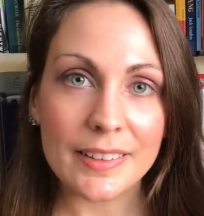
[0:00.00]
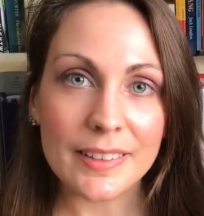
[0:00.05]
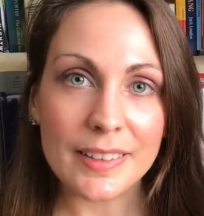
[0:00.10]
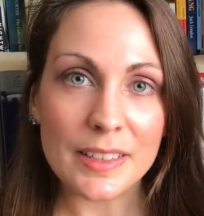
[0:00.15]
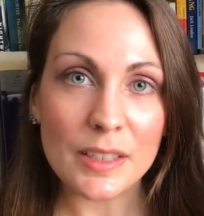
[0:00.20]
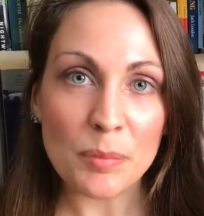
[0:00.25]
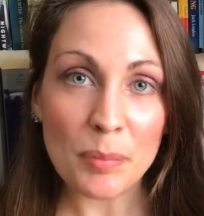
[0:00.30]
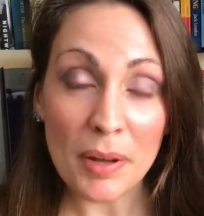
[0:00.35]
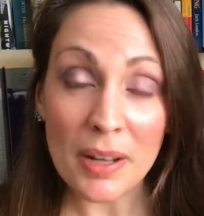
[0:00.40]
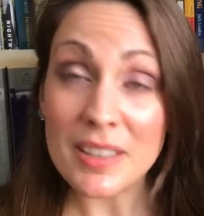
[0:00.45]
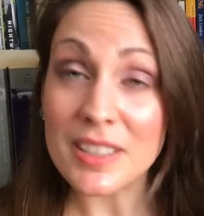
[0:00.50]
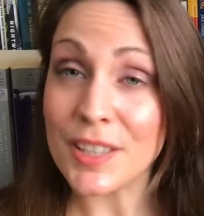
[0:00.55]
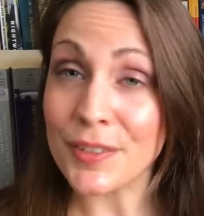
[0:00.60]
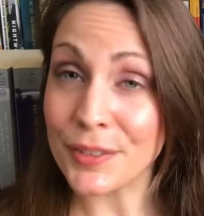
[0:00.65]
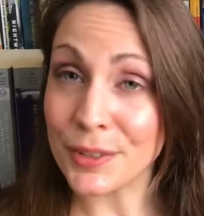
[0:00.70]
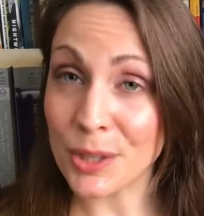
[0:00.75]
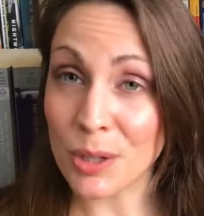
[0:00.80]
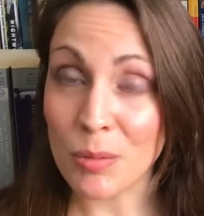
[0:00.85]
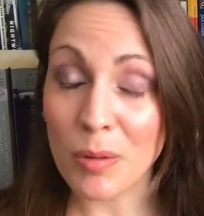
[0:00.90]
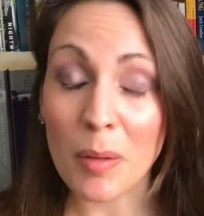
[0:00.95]
it's about
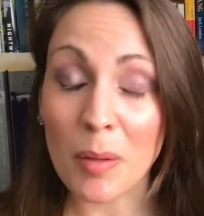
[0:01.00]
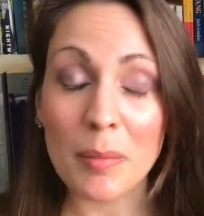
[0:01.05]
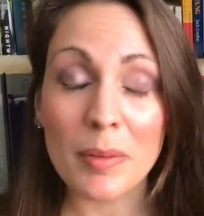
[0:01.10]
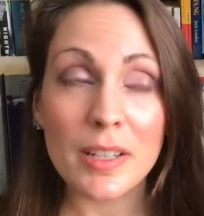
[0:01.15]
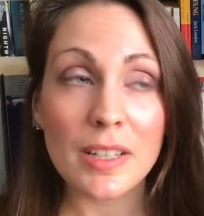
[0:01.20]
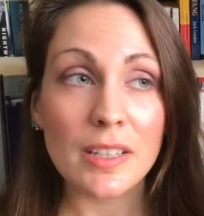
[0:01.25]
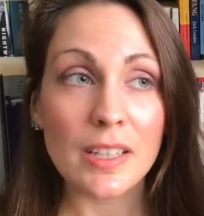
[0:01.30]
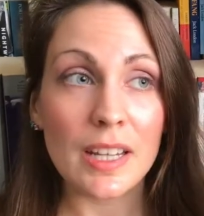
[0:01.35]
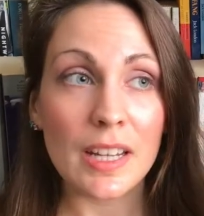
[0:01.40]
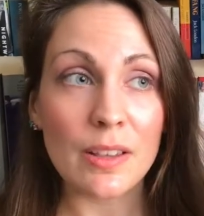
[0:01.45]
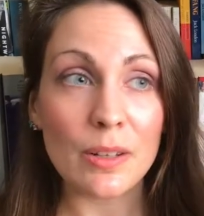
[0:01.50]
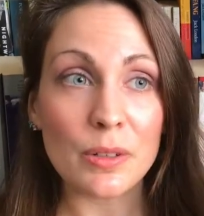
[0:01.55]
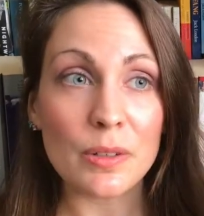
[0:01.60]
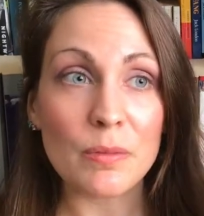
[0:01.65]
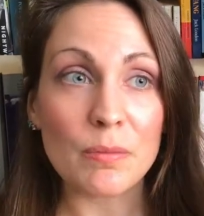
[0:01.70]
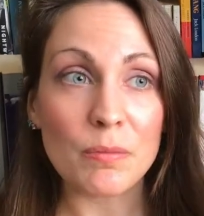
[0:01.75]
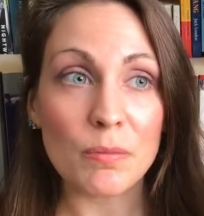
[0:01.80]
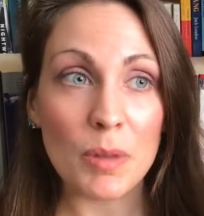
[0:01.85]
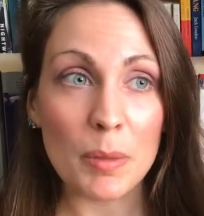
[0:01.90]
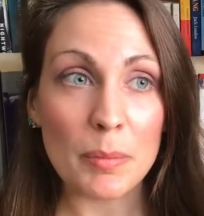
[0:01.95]
difficult women, either
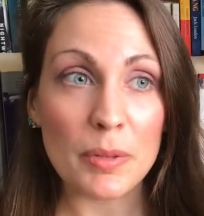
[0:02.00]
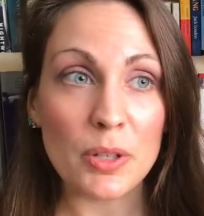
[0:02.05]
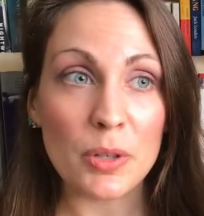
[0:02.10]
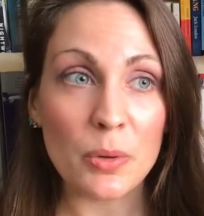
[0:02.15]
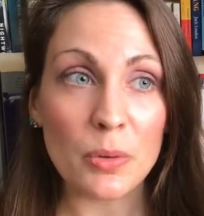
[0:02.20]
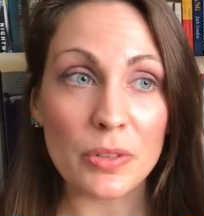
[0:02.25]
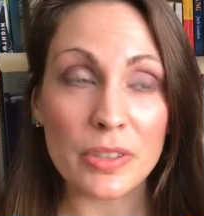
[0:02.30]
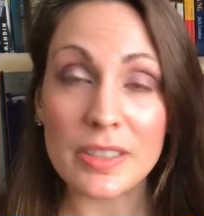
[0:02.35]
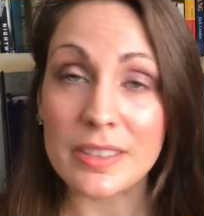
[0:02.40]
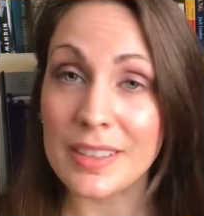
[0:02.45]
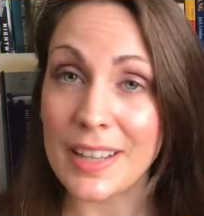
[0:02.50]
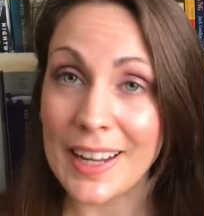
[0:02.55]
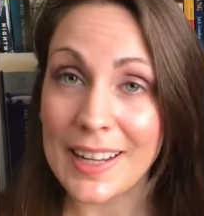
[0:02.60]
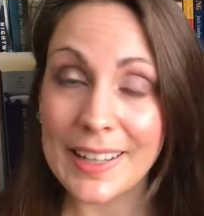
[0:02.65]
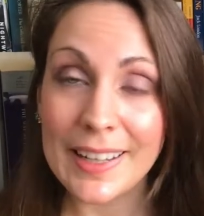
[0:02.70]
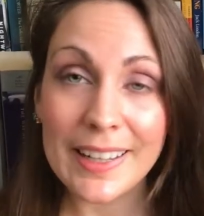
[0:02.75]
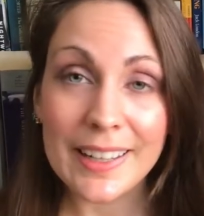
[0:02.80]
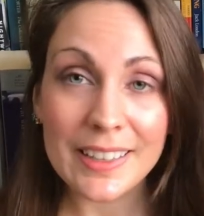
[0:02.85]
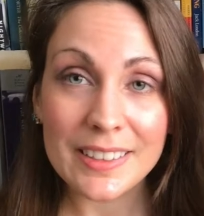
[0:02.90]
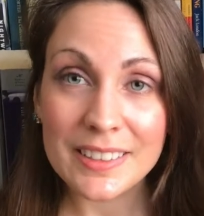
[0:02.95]
women who
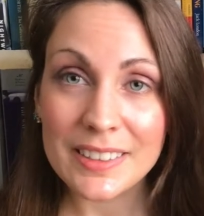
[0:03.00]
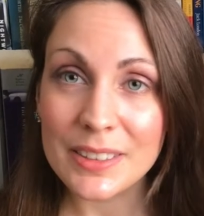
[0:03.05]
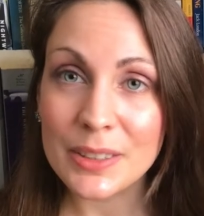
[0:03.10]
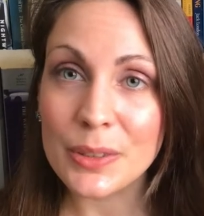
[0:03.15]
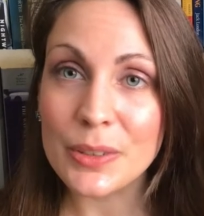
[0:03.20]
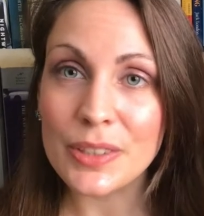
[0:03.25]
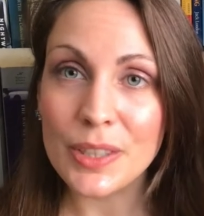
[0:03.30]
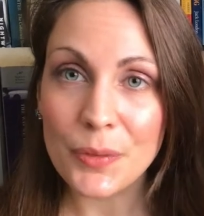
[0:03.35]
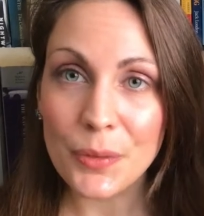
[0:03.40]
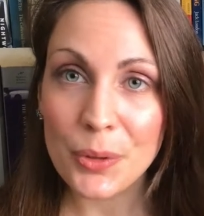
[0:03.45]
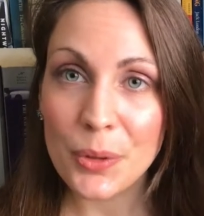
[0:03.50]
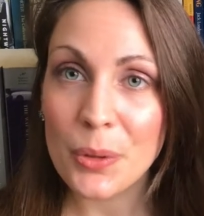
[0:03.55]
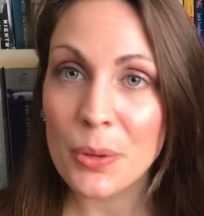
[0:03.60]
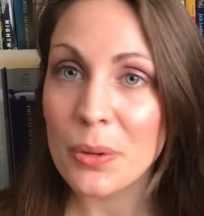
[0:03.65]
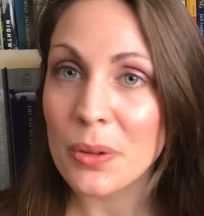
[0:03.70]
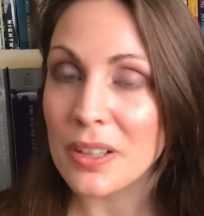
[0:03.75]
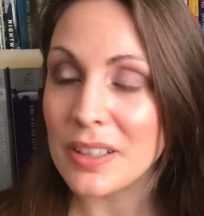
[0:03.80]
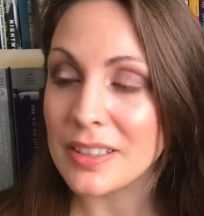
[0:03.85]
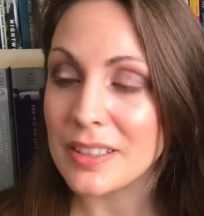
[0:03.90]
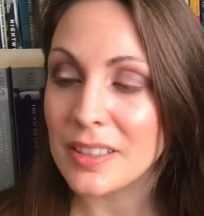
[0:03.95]
society considers
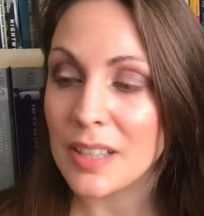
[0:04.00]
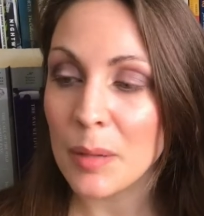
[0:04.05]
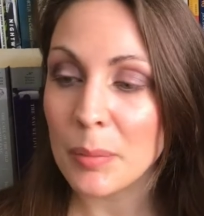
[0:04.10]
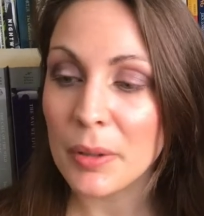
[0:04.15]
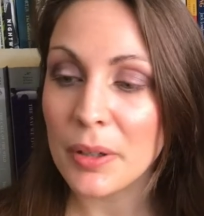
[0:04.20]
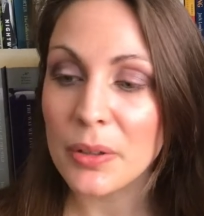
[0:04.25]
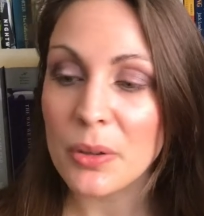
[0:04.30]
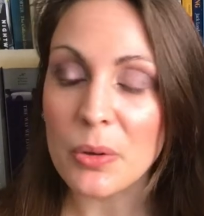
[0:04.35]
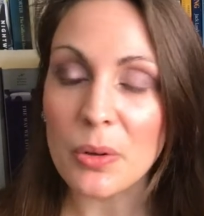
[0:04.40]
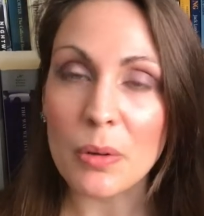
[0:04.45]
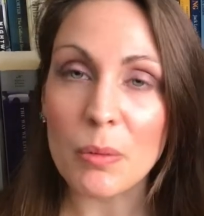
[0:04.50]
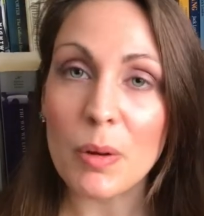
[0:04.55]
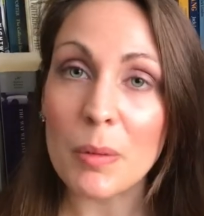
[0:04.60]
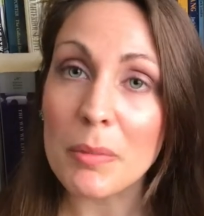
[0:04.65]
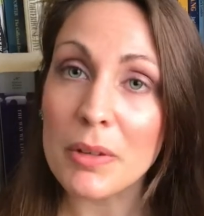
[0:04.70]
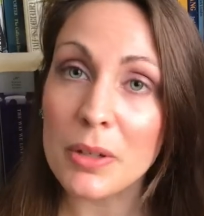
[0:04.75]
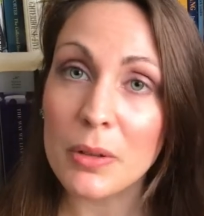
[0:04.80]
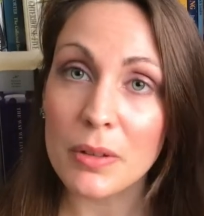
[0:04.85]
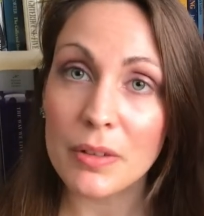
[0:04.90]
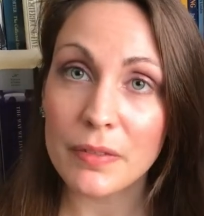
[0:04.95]
difficult or stubborn, or
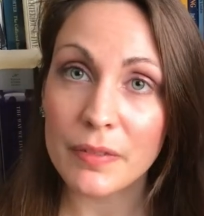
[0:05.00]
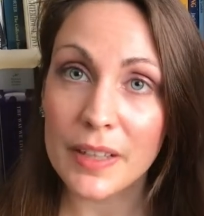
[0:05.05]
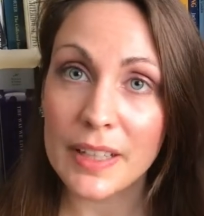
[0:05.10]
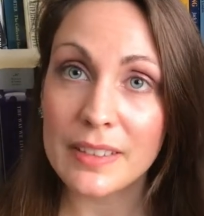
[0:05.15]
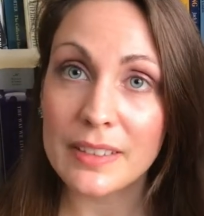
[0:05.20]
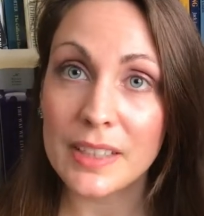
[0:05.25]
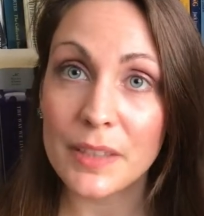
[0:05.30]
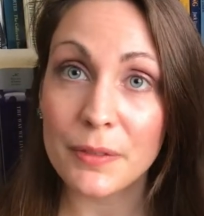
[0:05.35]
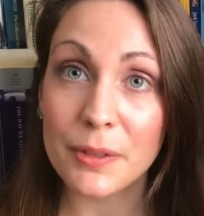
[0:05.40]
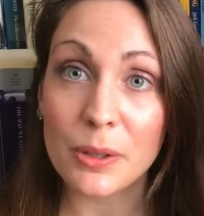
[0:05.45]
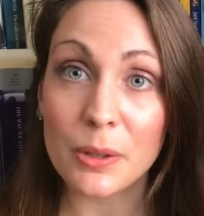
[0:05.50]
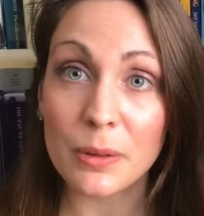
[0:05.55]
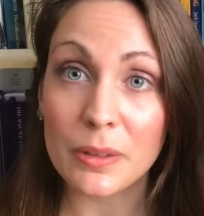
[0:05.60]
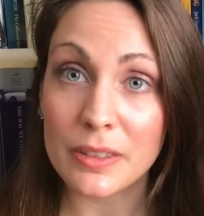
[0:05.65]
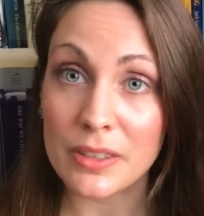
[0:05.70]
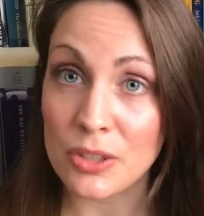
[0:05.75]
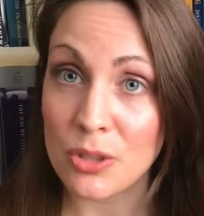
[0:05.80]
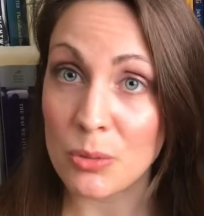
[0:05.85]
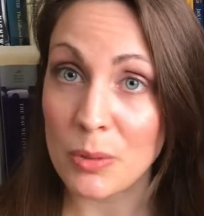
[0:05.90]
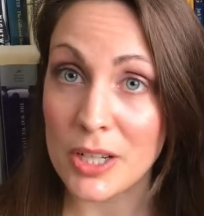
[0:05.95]
women who have faced difficult
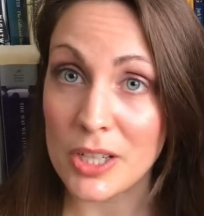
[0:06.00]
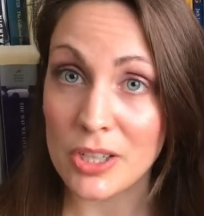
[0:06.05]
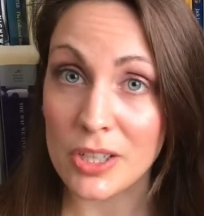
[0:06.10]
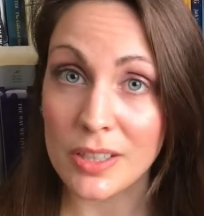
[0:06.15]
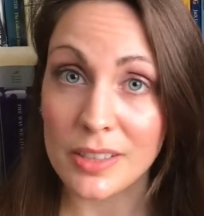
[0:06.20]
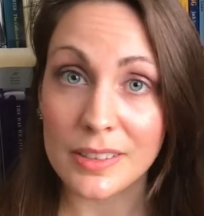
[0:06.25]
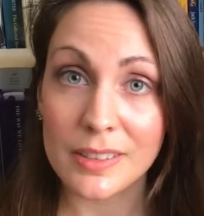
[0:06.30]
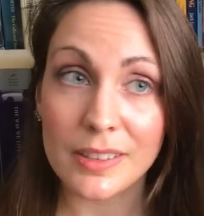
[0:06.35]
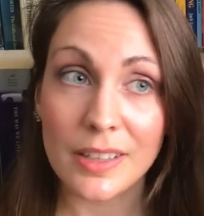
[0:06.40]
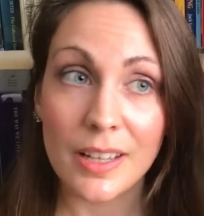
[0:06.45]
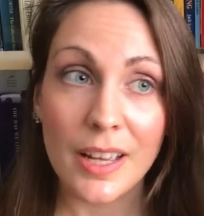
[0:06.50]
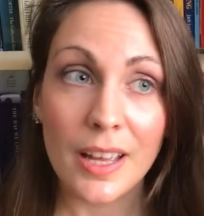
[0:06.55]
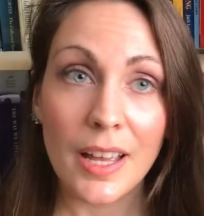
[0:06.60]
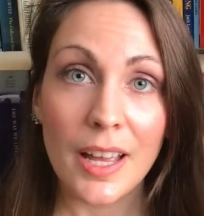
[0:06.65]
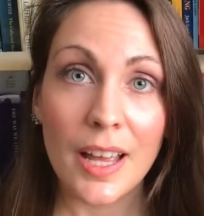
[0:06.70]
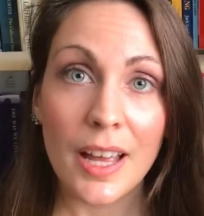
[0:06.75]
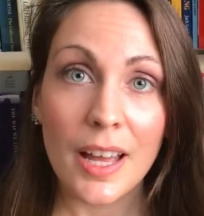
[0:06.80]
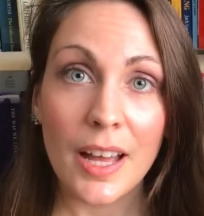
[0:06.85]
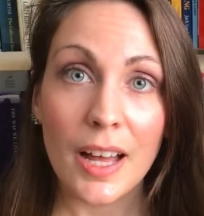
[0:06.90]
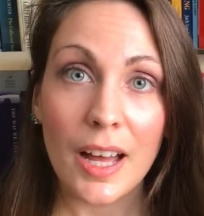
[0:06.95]
situations.
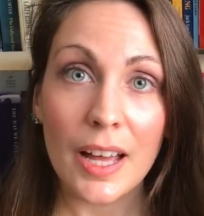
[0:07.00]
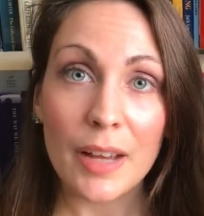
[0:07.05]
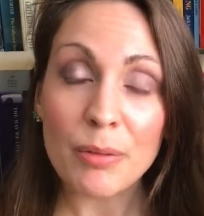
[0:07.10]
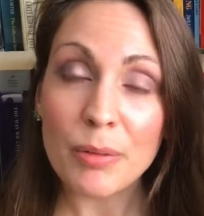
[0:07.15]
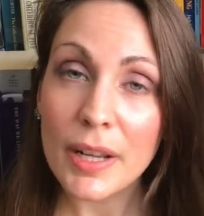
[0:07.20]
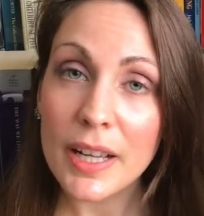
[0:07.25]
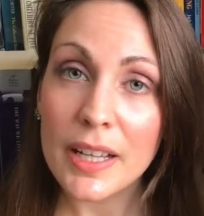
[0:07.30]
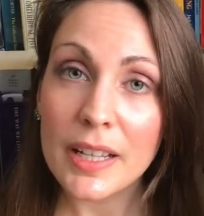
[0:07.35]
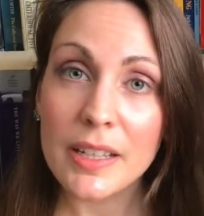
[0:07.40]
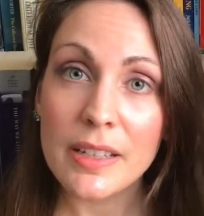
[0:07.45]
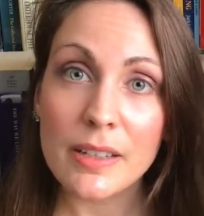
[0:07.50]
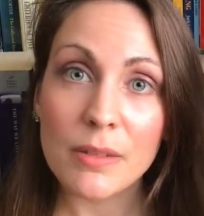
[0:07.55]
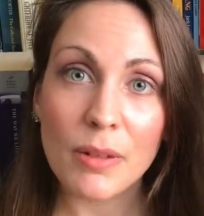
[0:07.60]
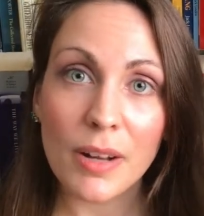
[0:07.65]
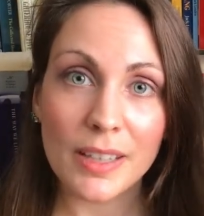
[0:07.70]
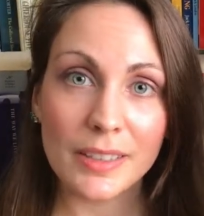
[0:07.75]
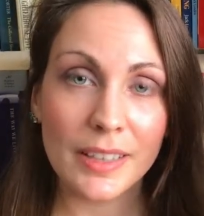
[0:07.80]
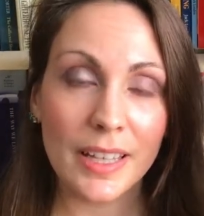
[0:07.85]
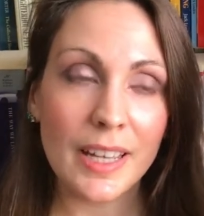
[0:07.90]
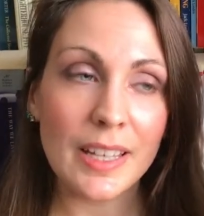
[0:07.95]
I read
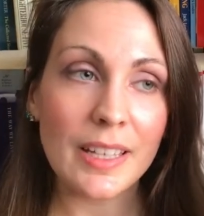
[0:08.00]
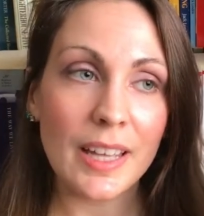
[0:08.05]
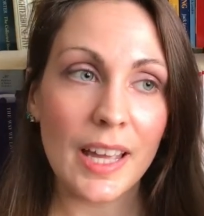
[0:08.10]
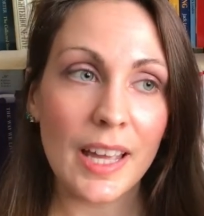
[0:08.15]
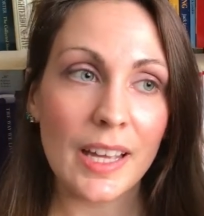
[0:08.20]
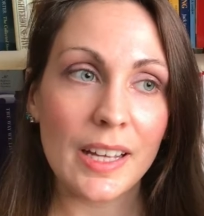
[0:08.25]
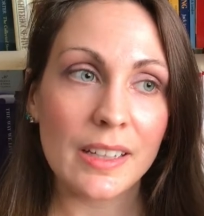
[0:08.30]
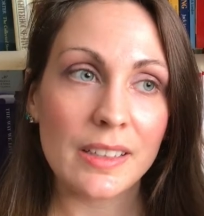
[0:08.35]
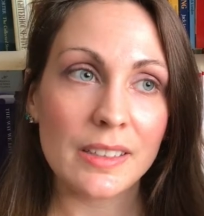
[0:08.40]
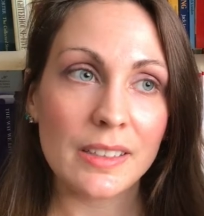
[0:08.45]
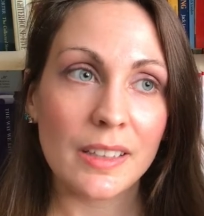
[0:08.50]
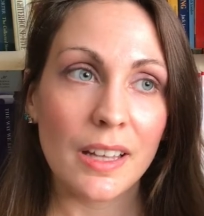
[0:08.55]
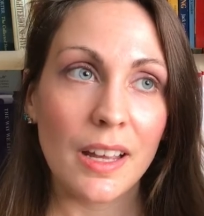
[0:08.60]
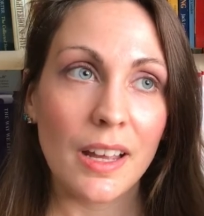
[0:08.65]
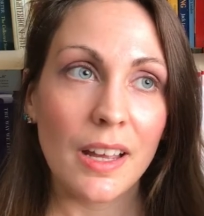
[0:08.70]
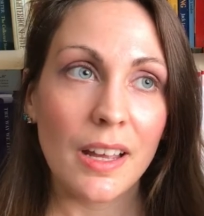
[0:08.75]
Roxane Gay's